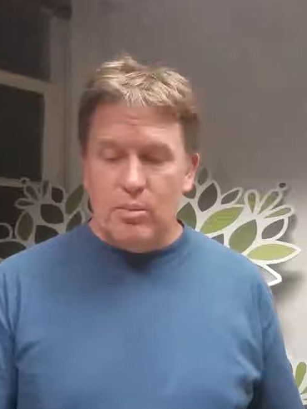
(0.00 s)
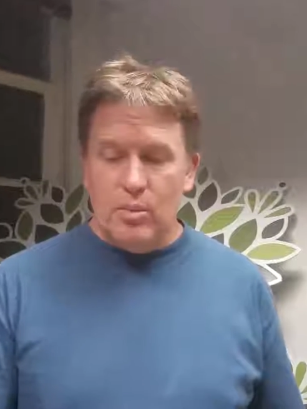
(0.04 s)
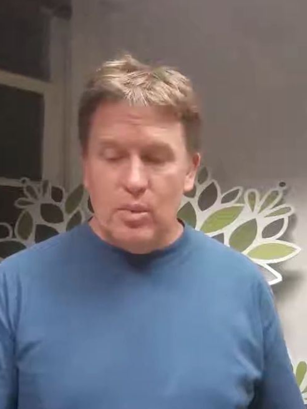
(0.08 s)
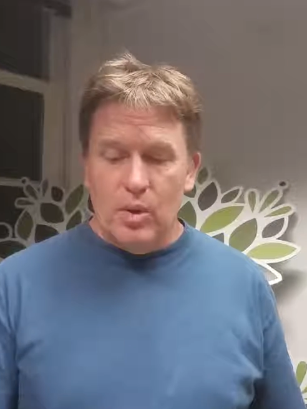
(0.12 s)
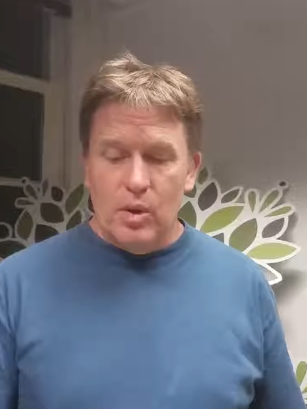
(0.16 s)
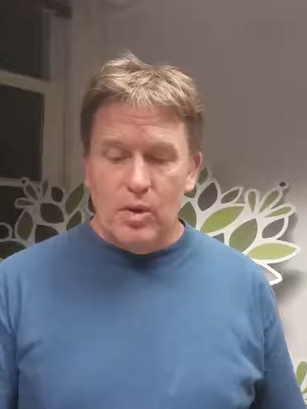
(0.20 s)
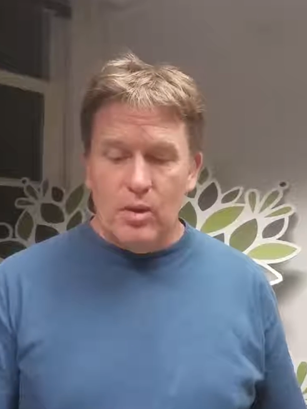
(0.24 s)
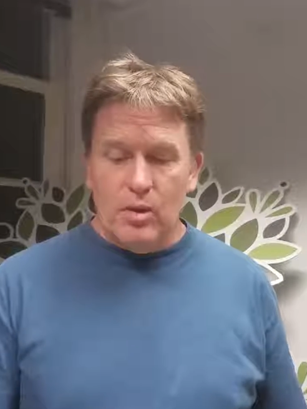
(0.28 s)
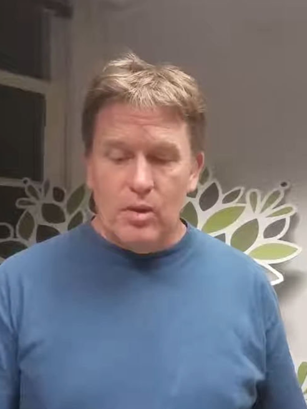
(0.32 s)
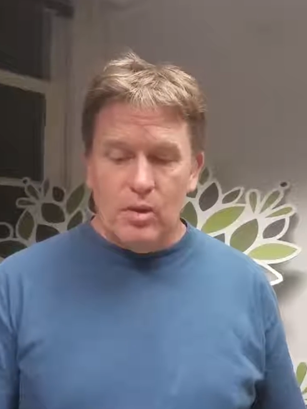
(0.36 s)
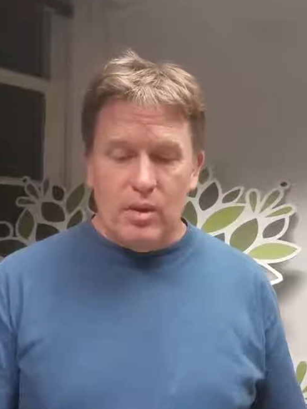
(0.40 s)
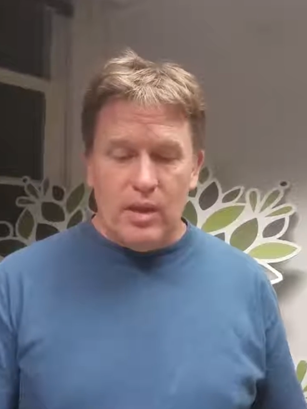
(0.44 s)

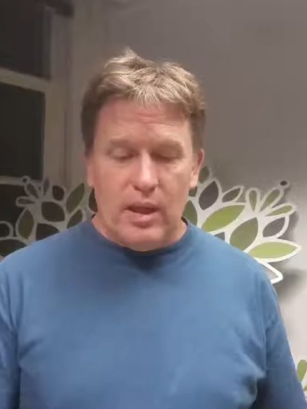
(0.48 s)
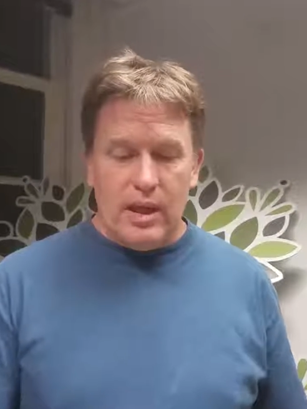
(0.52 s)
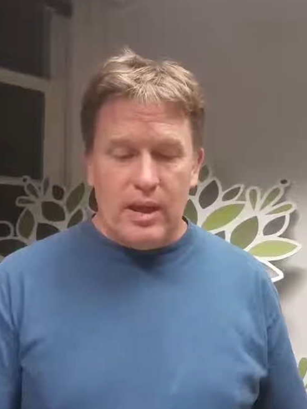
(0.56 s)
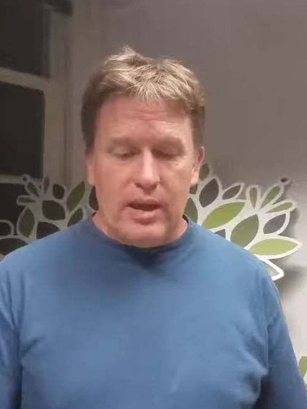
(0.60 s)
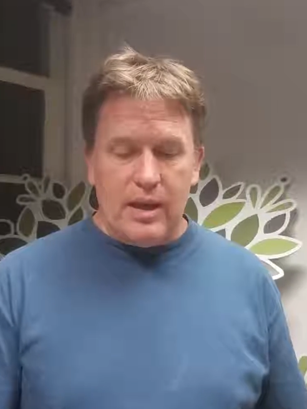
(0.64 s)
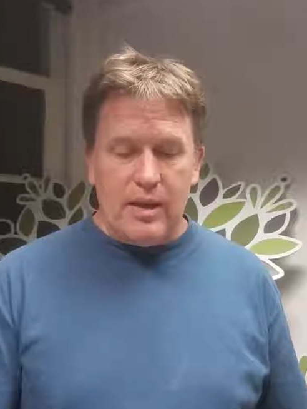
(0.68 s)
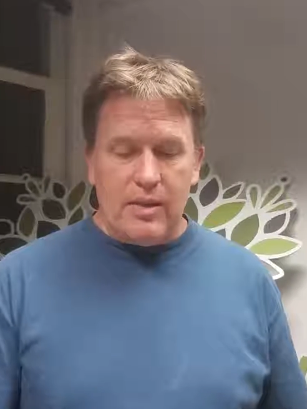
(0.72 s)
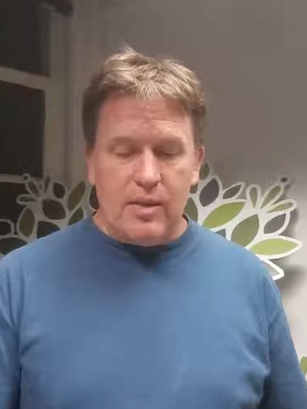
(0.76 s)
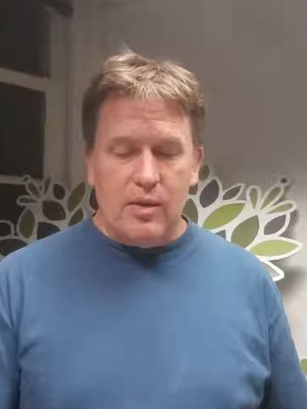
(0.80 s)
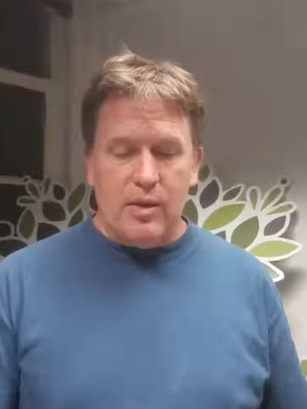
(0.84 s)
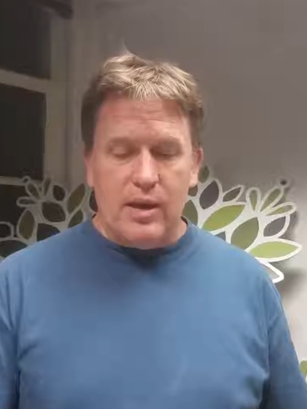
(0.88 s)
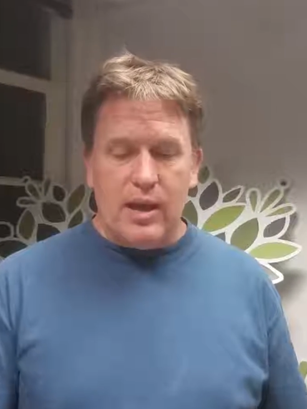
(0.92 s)
myrtle, and
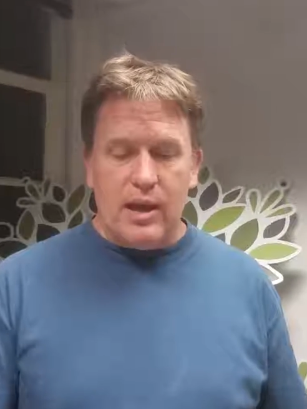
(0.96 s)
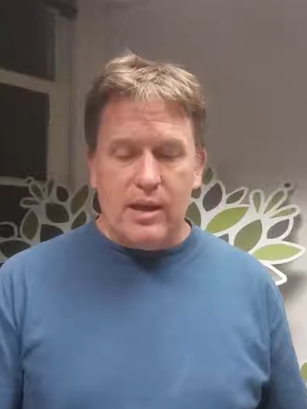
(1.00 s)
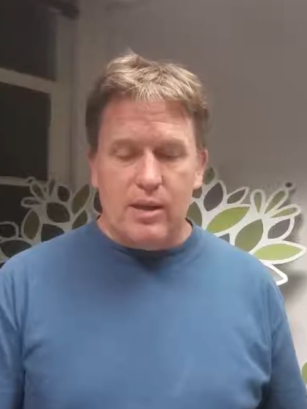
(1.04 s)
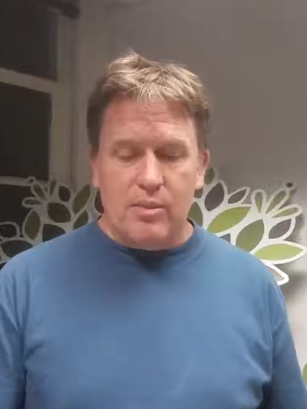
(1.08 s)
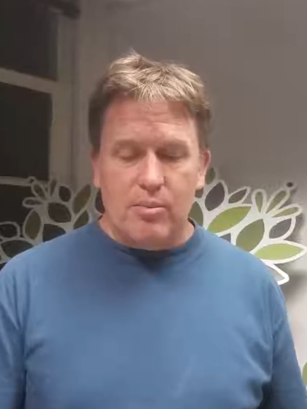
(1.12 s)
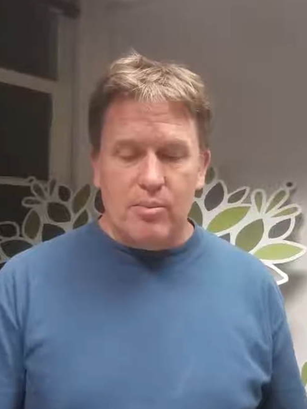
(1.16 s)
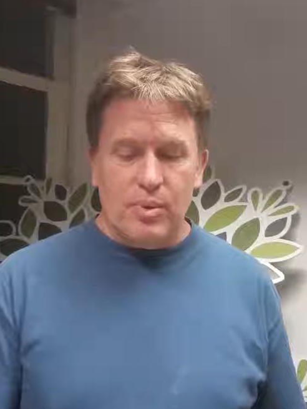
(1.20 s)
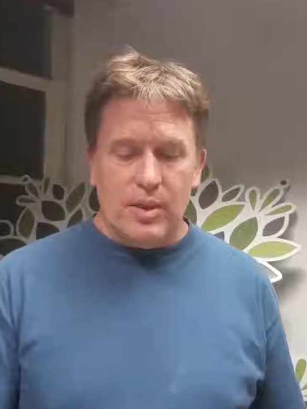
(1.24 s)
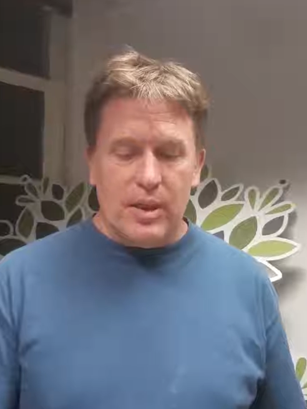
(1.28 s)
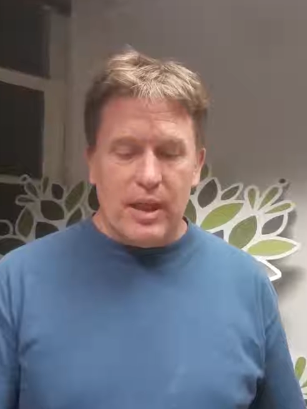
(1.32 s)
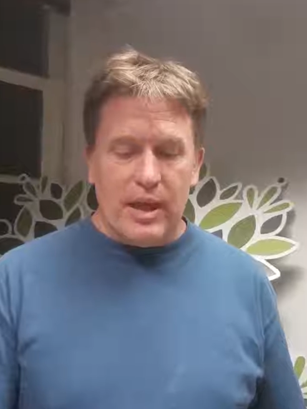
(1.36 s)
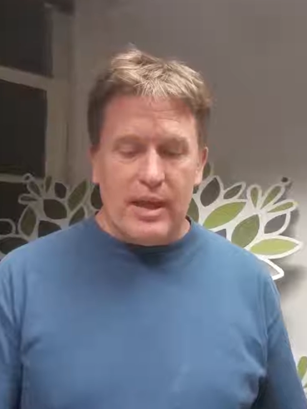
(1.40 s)
other
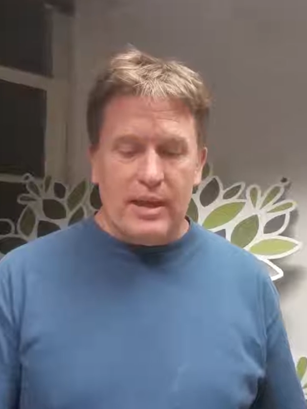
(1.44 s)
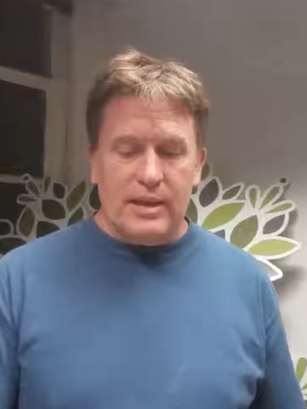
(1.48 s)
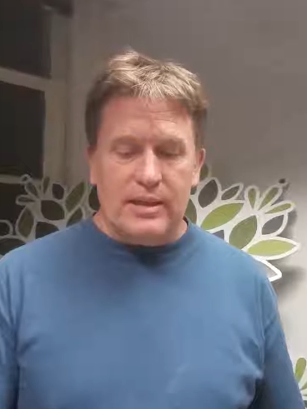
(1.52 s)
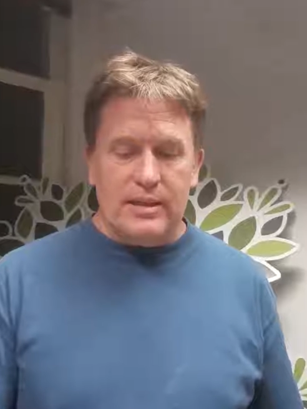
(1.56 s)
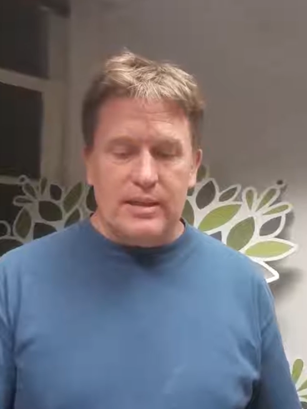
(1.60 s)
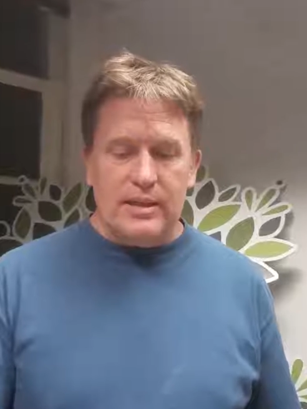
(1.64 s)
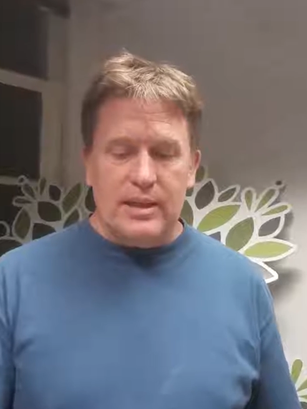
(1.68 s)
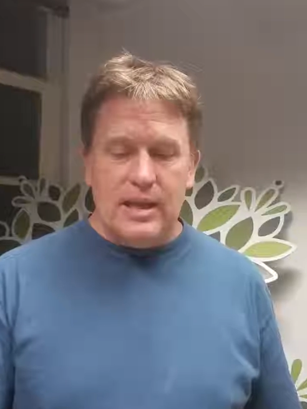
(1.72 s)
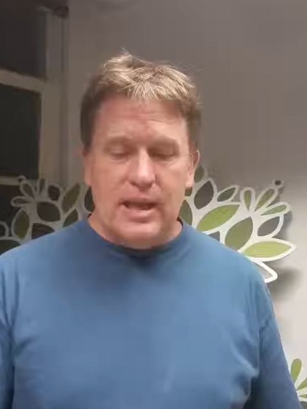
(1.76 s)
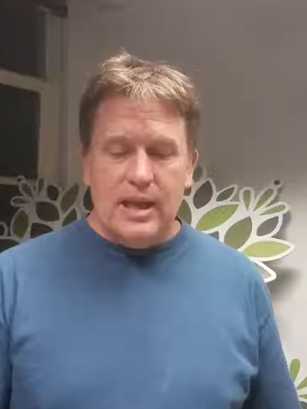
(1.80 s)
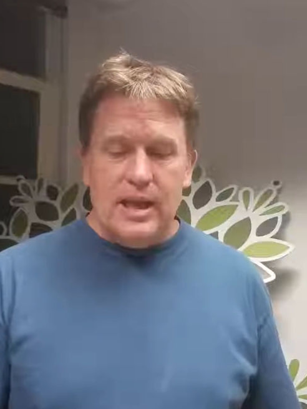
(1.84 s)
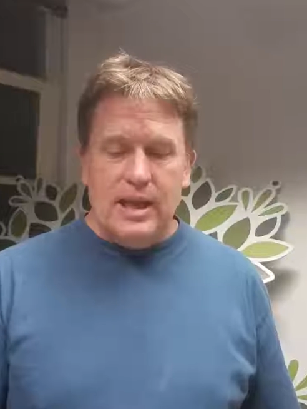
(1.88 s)
native
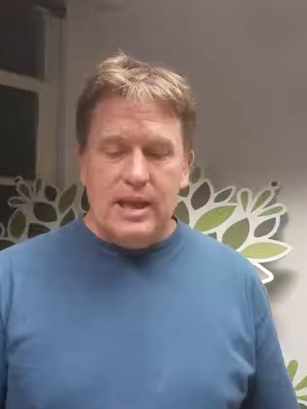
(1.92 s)
plants